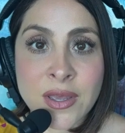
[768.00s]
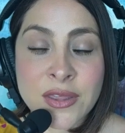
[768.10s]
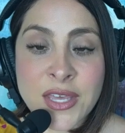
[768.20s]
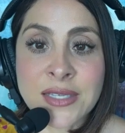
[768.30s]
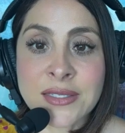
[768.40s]

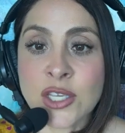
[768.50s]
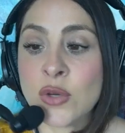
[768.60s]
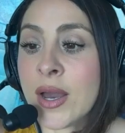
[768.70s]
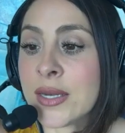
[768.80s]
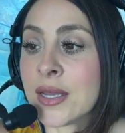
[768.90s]
Things that
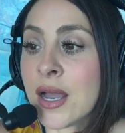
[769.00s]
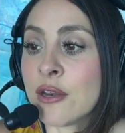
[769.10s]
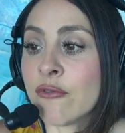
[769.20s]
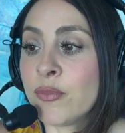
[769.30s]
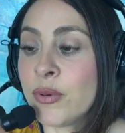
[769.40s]
you had
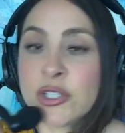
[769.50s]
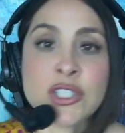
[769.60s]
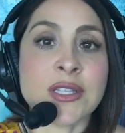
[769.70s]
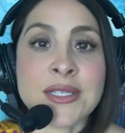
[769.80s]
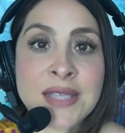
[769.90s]
kind of pushed
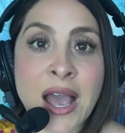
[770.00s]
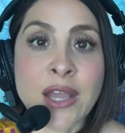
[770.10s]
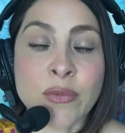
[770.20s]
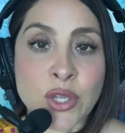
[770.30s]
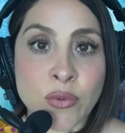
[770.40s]
to the
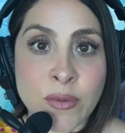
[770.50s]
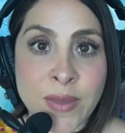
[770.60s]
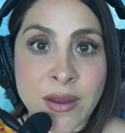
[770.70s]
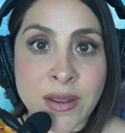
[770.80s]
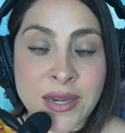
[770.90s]
side when you were
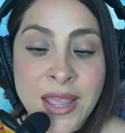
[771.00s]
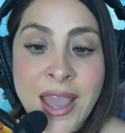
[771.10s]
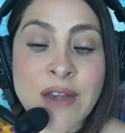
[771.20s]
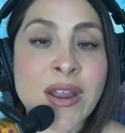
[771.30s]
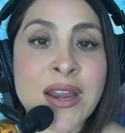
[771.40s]
married.
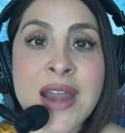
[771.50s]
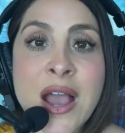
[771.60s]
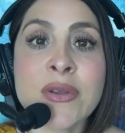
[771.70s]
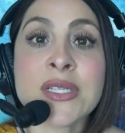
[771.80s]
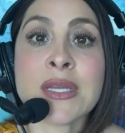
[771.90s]
And right
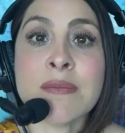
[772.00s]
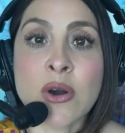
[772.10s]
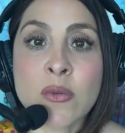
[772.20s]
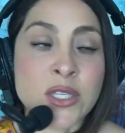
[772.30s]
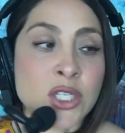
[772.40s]
now is the
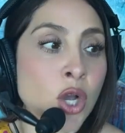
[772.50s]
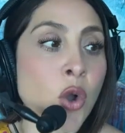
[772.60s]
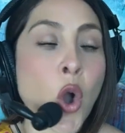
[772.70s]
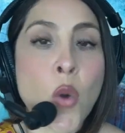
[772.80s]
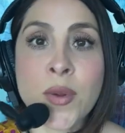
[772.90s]
moment to
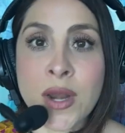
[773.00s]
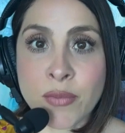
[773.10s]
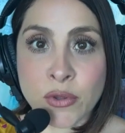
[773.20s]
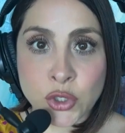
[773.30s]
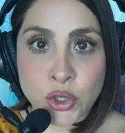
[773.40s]
open
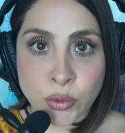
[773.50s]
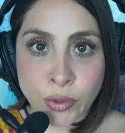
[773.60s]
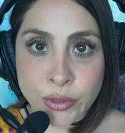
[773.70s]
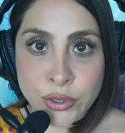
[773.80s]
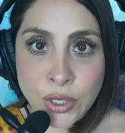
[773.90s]
up those
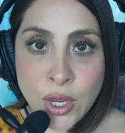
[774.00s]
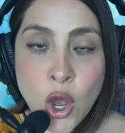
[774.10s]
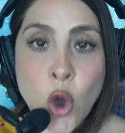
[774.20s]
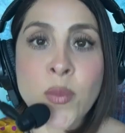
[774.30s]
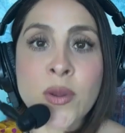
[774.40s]
drawers.
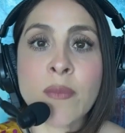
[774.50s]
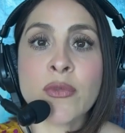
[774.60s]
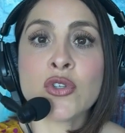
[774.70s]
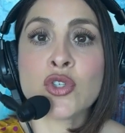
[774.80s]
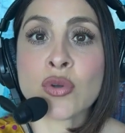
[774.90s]
Open up
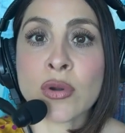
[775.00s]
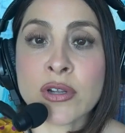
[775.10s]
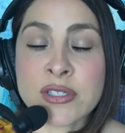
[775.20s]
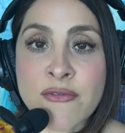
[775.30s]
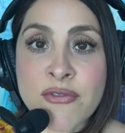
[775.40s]
those
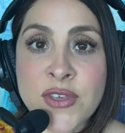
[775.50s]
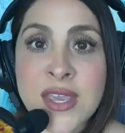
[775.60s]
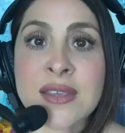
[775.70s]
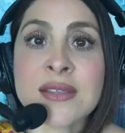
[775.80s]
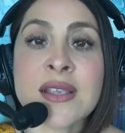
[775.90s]
drawers of
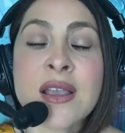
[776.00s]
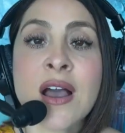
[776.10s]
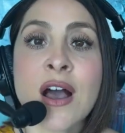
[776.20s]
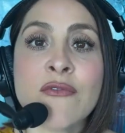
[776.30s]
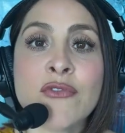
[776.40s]
things,
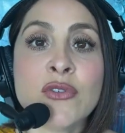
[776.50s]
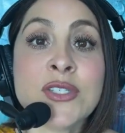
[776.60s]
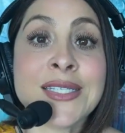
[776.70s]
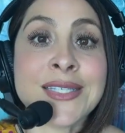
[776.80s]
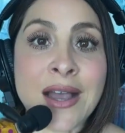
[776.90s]
of those
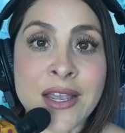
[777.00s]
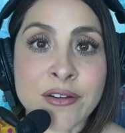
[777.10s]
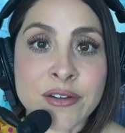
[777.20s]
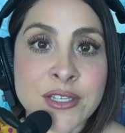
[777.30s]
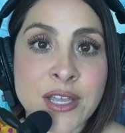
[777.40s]

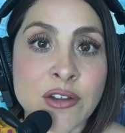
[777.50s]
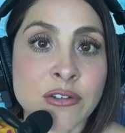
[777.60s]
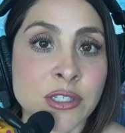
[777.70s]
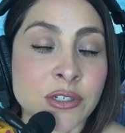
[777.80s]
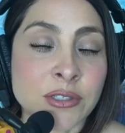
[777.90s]
desires that your
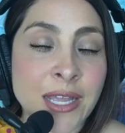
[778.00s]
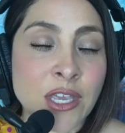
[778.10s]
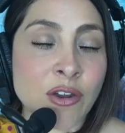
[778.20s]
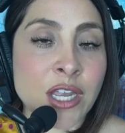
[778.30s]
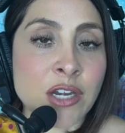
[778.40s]
little,
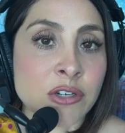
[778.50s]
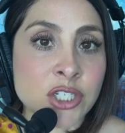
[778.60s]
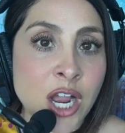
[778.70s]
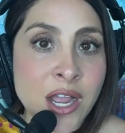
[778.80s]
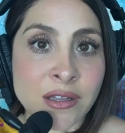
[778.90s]
like your inner
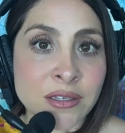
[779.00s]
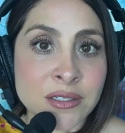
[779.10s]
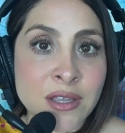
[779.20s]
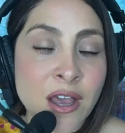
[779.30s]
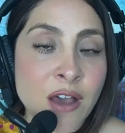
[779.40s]

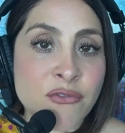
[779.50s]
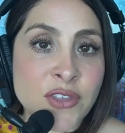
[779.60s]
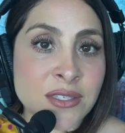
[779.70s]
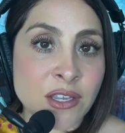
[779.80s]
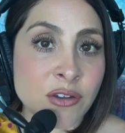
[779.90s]
child, of
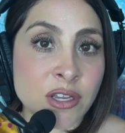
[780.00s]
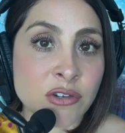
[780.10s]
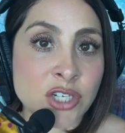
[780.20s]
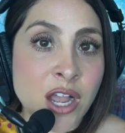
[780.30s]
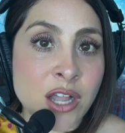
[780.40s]
things that your
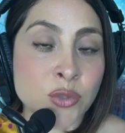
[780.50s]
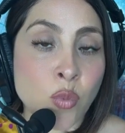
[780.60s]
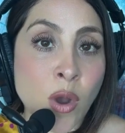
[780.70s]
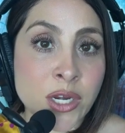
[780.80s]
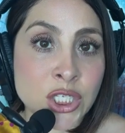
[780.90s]
inner child
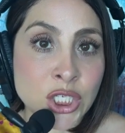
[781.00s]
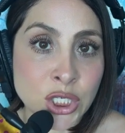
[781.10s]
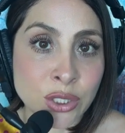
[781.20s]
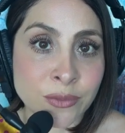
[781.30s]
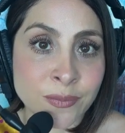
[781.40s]
wanted to
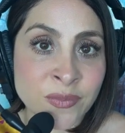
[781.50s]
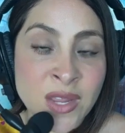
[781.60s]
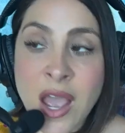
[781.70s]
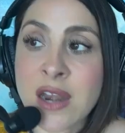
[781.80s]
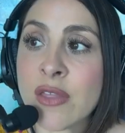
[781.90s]
do.
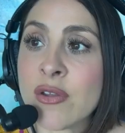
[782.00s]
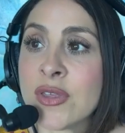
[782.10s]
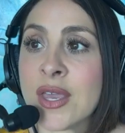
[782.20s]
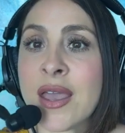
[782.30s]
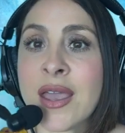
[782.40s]
Another
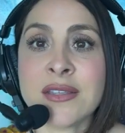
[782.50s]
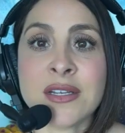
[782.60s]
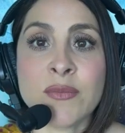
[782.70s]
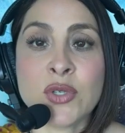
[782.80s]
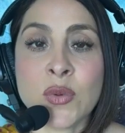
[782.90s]
thing I
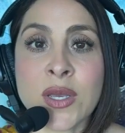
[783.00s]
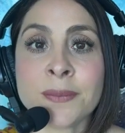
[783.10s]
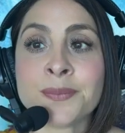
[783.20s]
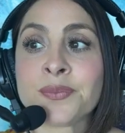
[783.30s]
ended up doing